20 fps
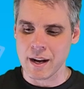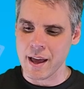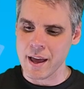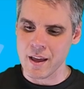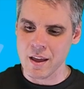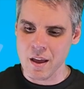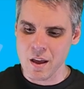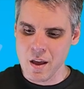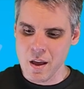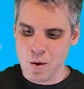
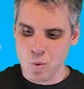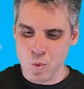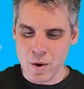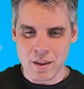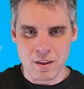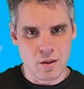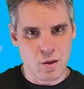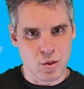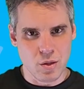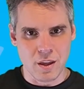today,
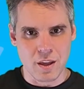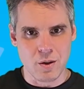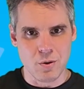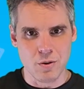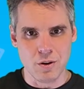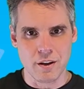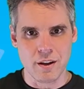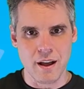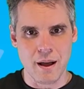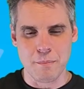whether you think
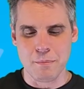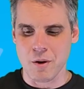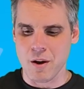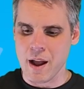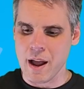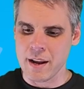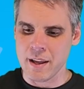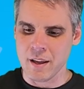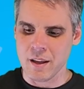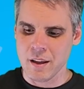you'll look at
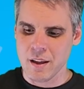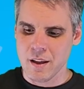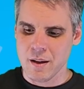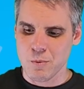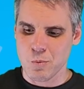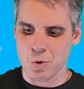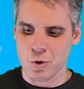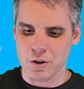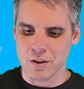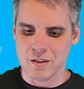upgrading,
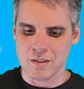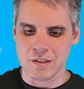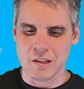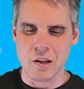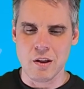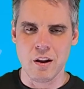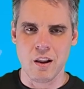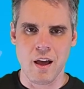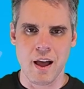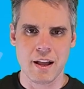and what it is that
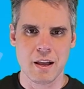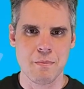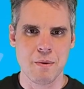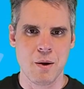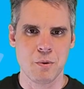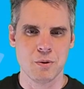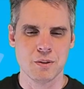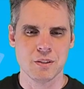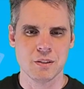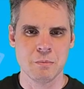you like
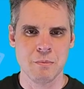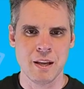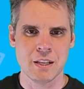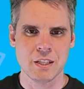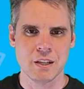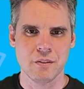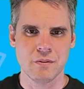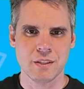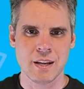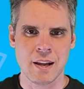about what
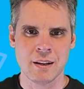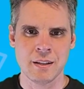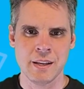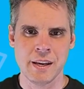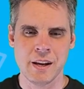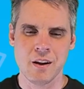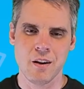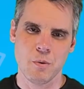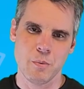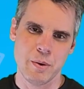Simagic have done
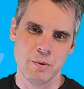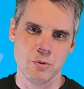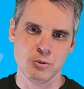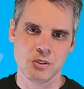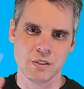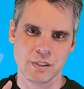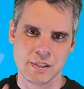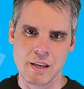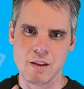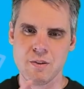here, and we will
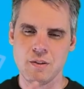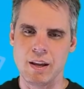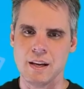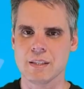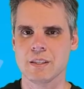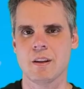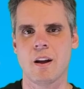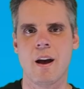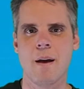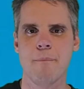see you
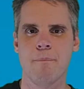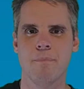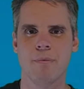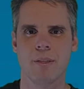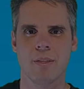next time.